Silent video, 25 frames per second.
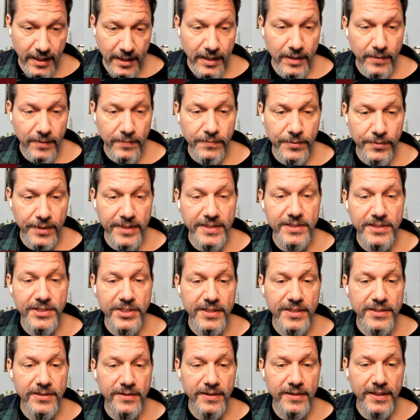Bring
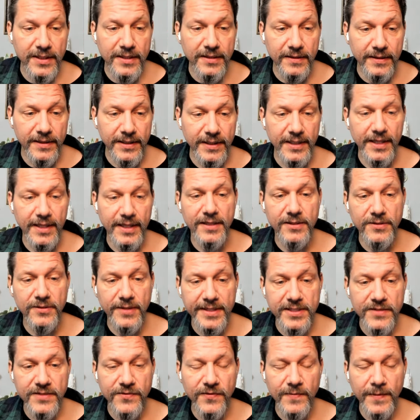gentle healing and
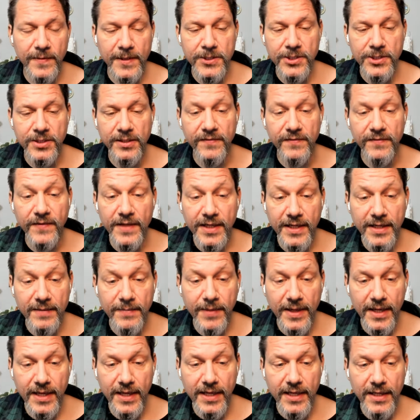transformation of any
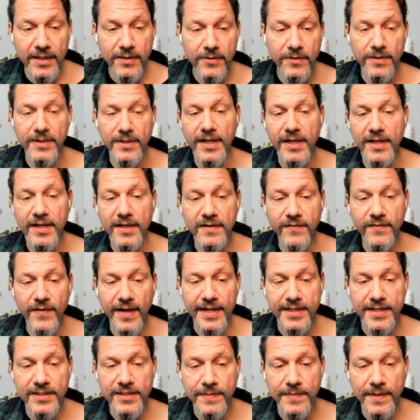pain or negative
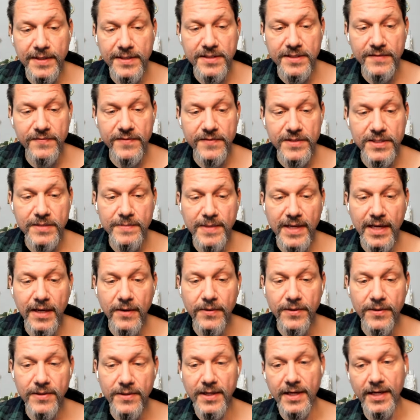aspects of this
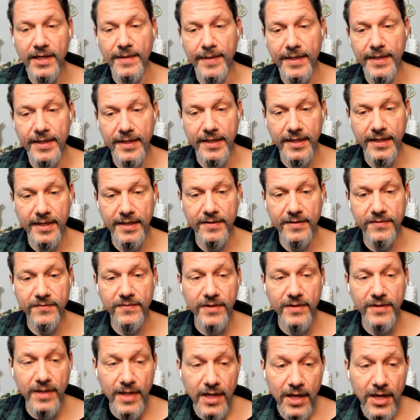power that I might have.
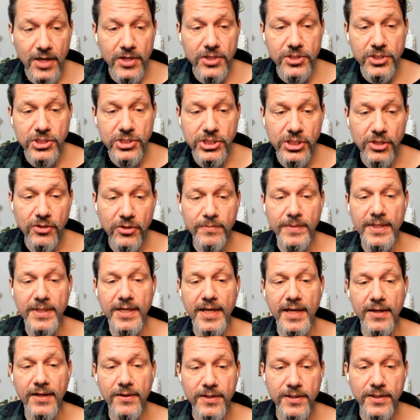Show me
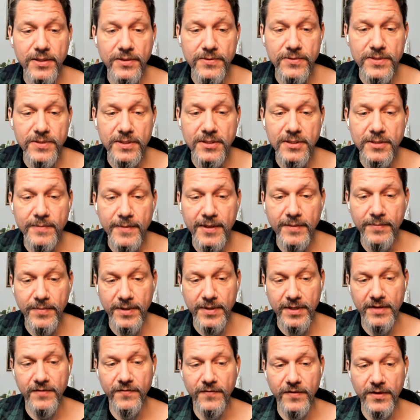how to use it to my
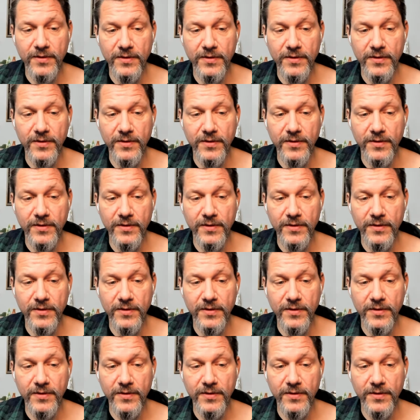benefit